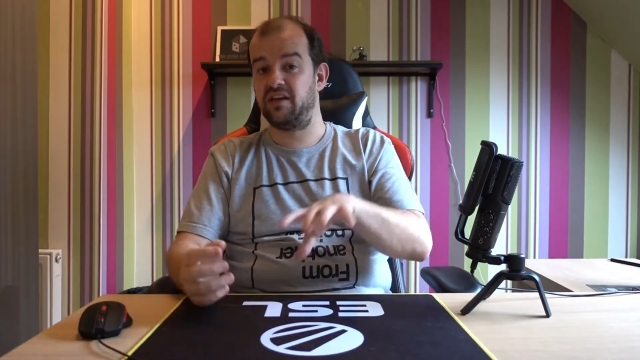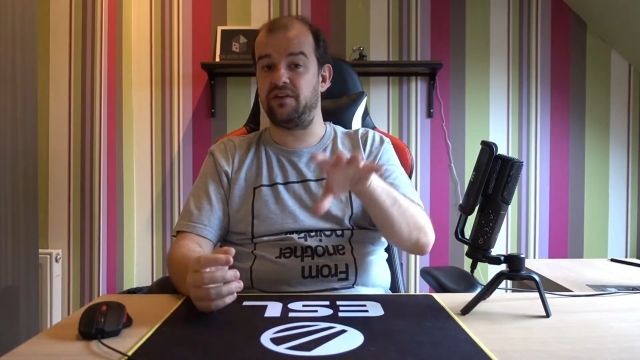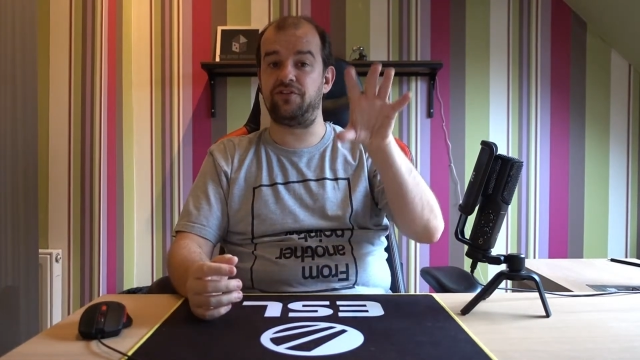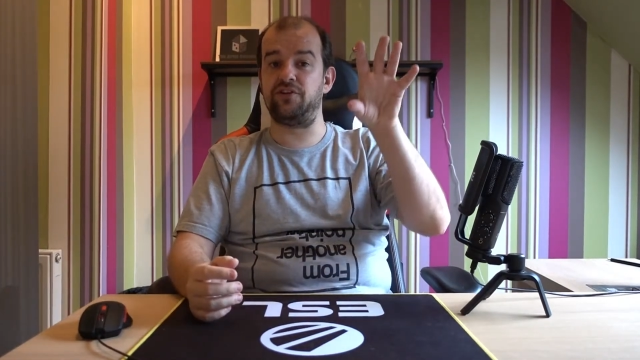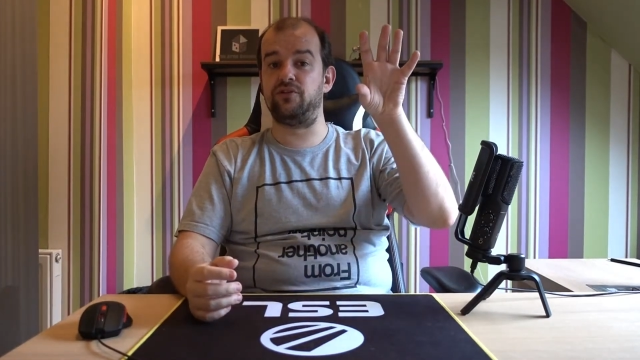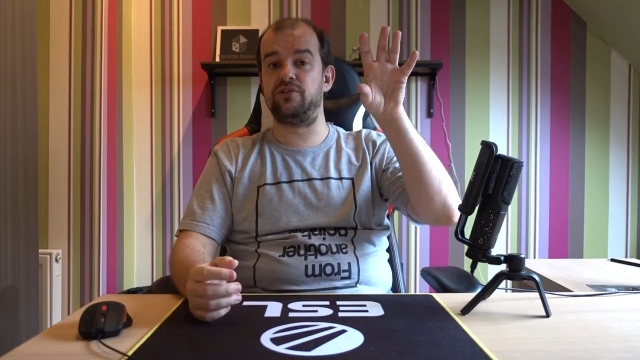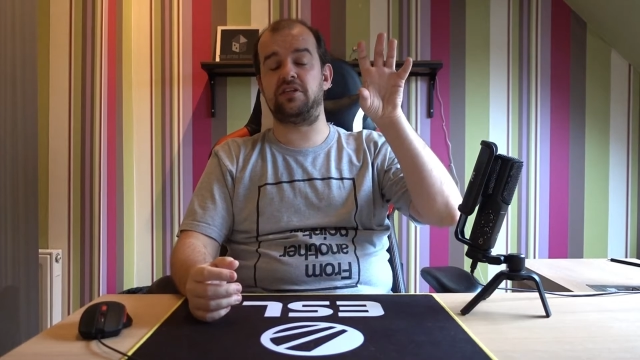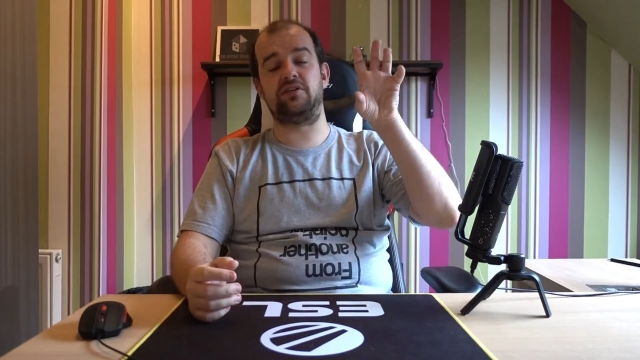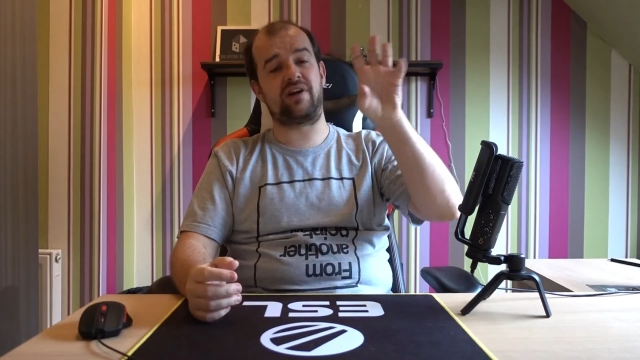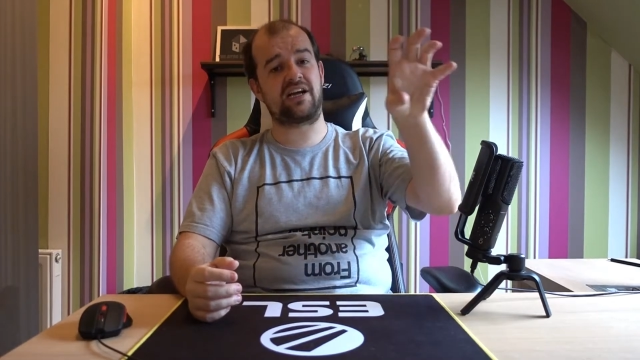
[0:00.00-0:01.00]
If you're
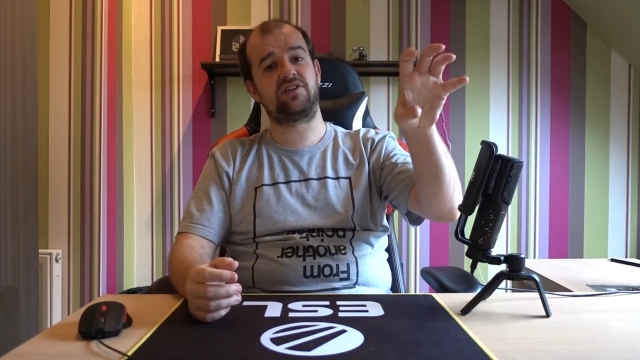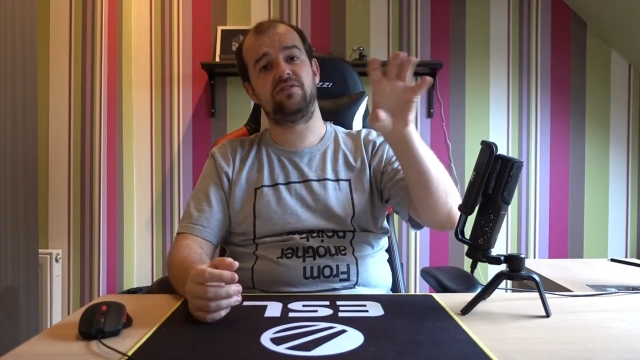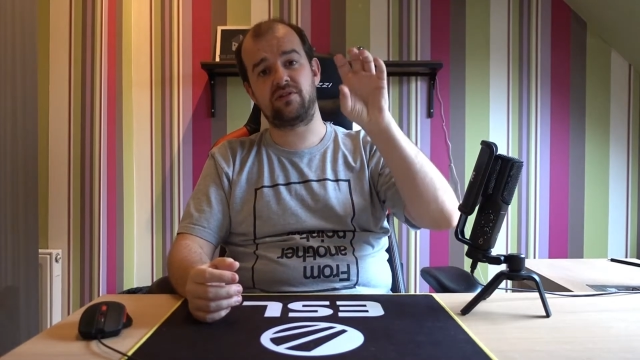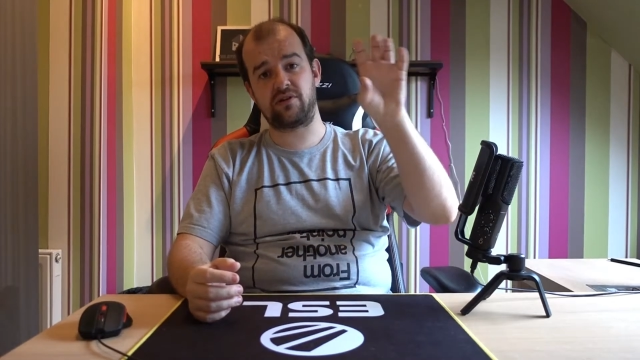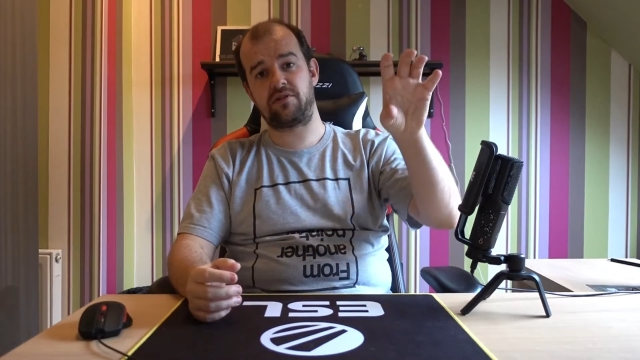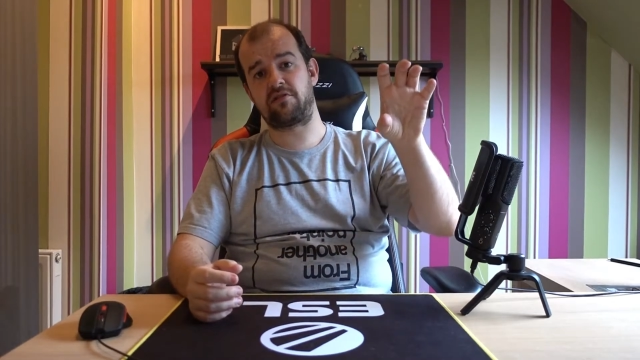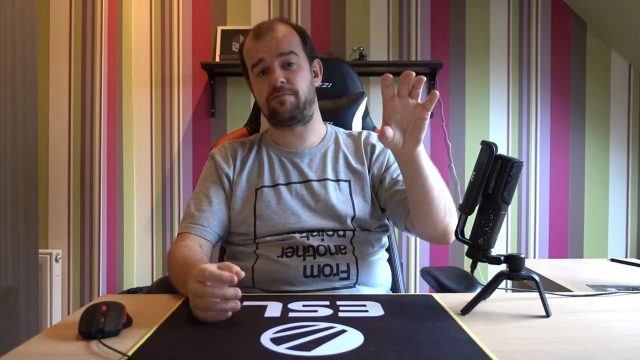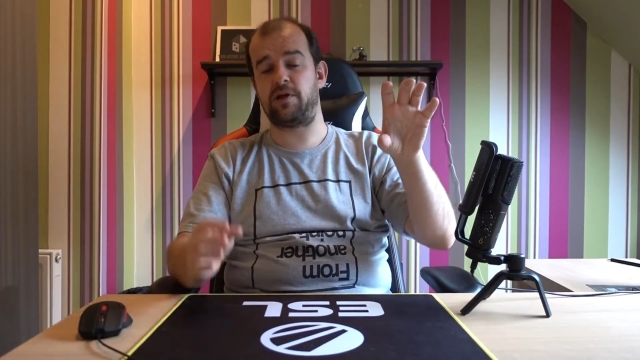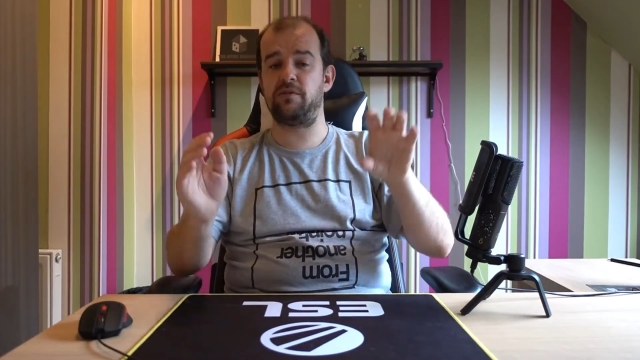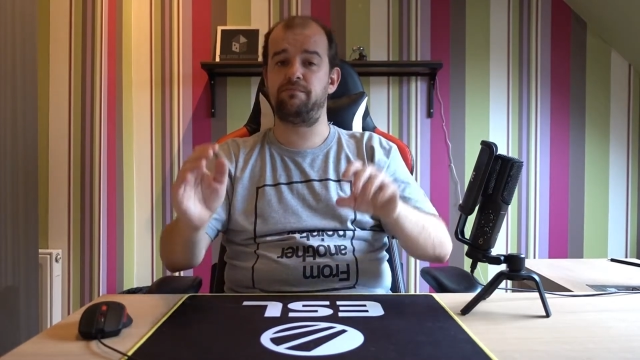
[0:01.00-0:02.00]
using your action to cast a
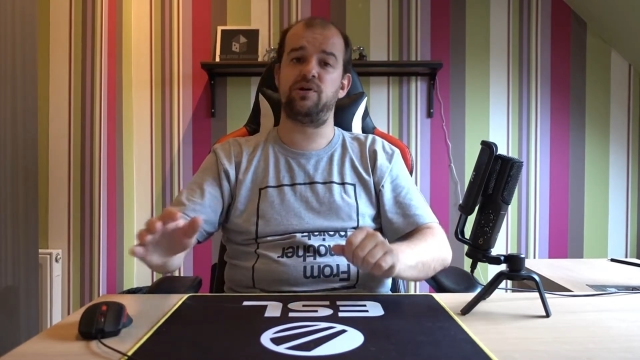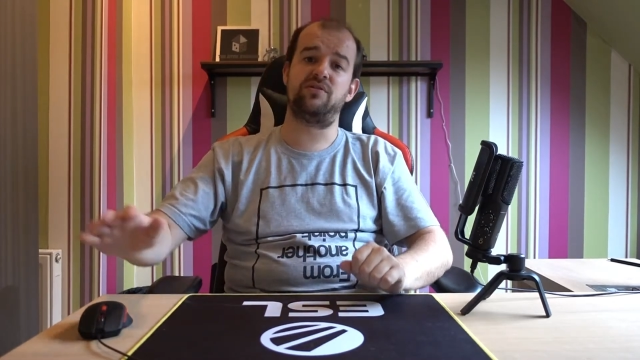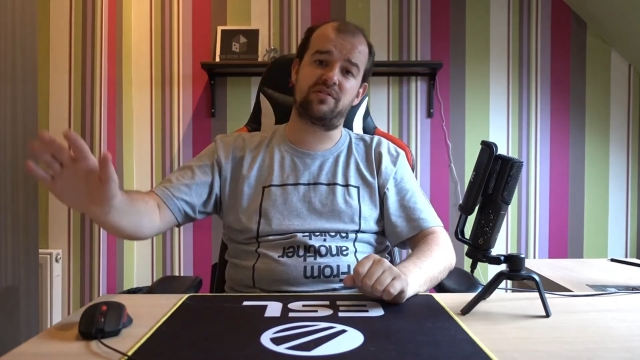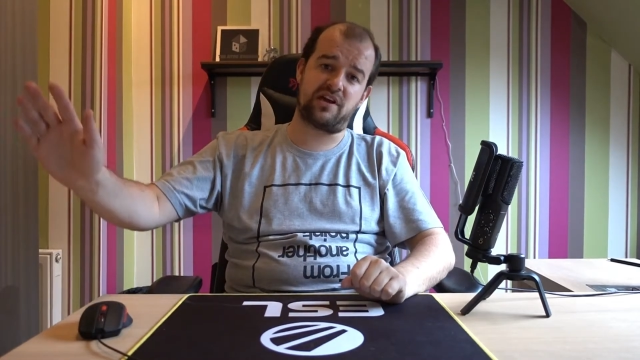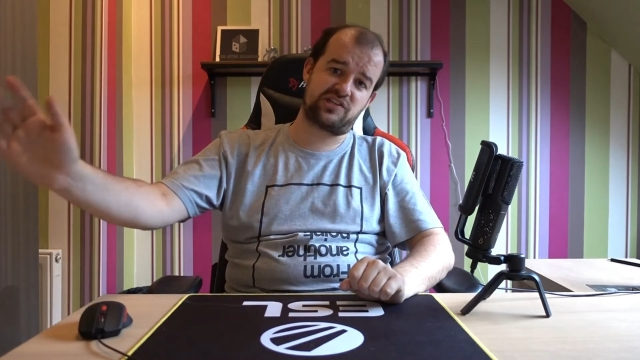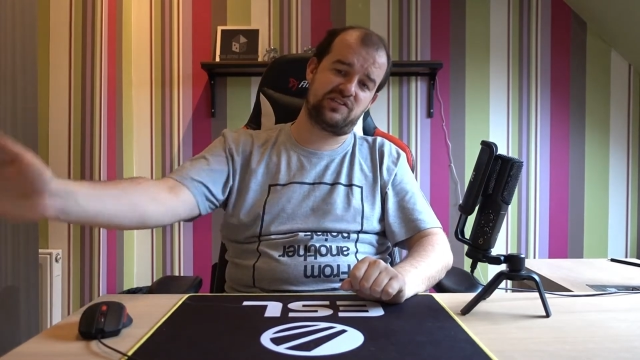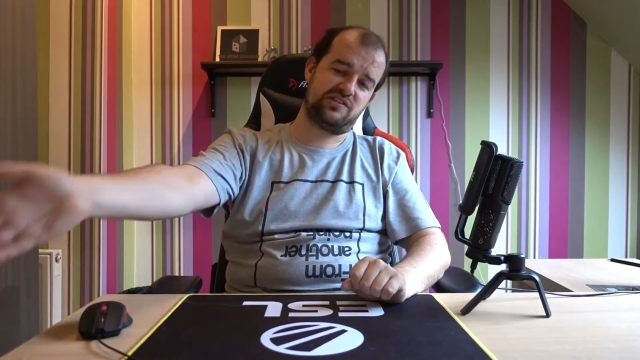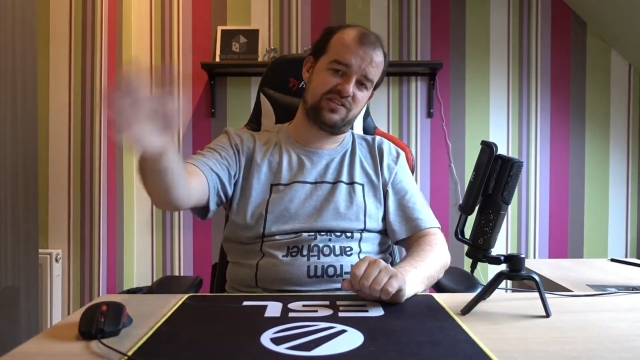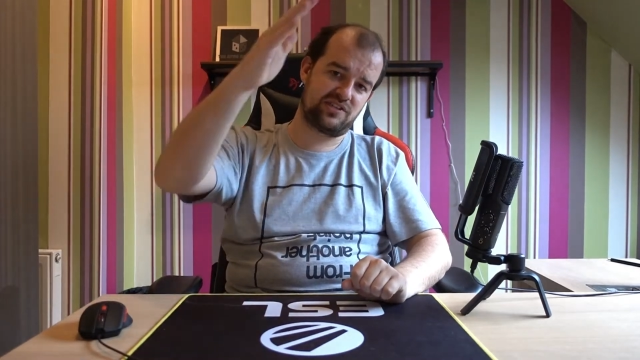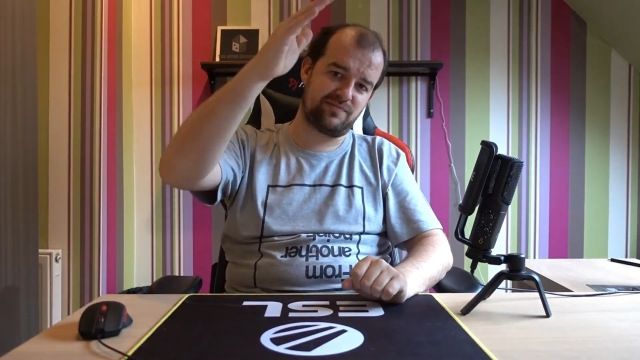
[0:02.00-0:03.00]
spell, bonus
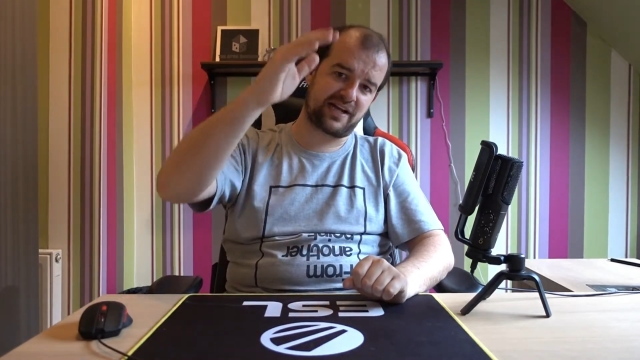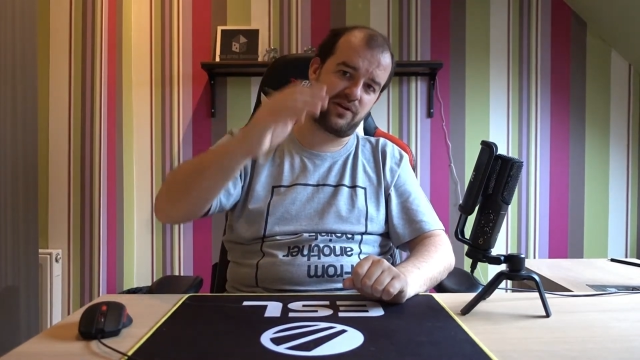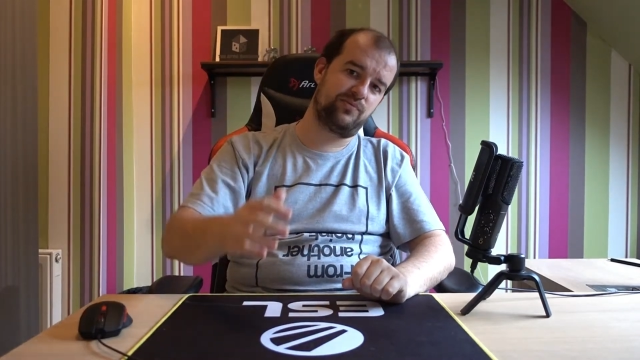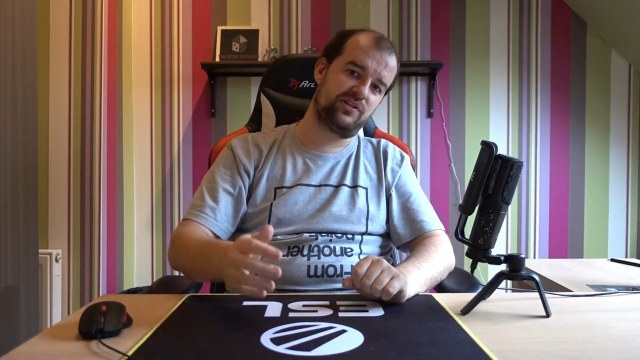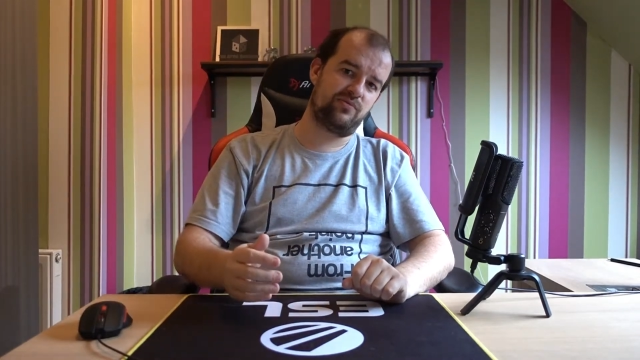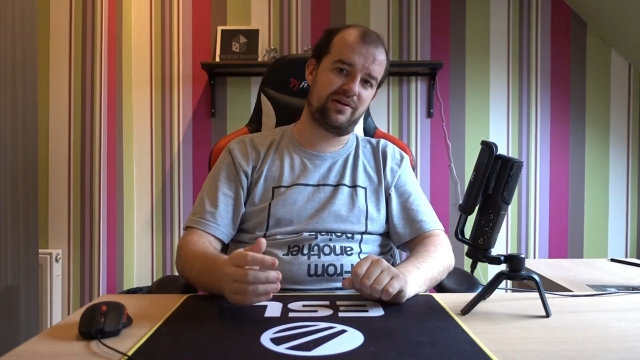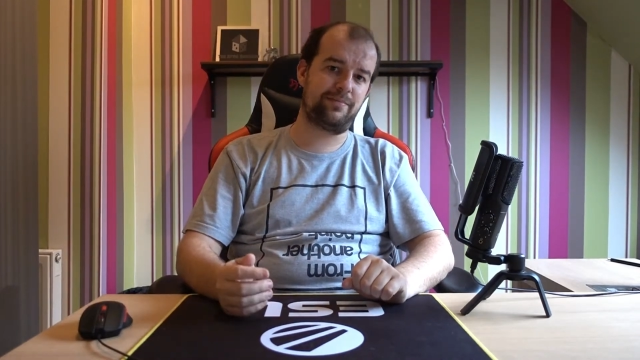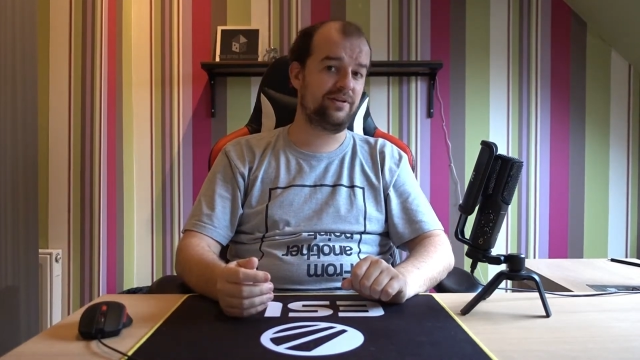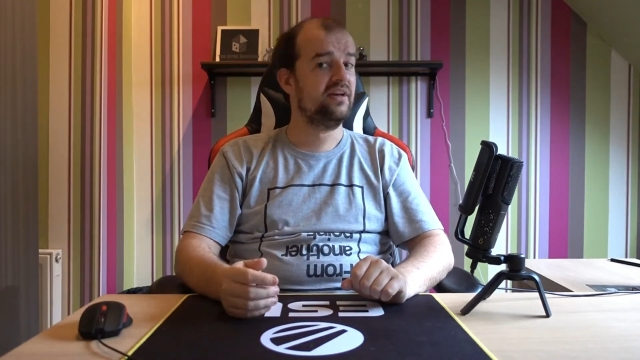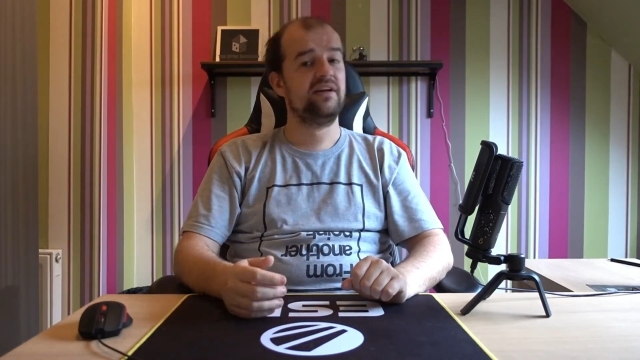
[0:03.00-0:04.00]
actions. smack him with a weapon.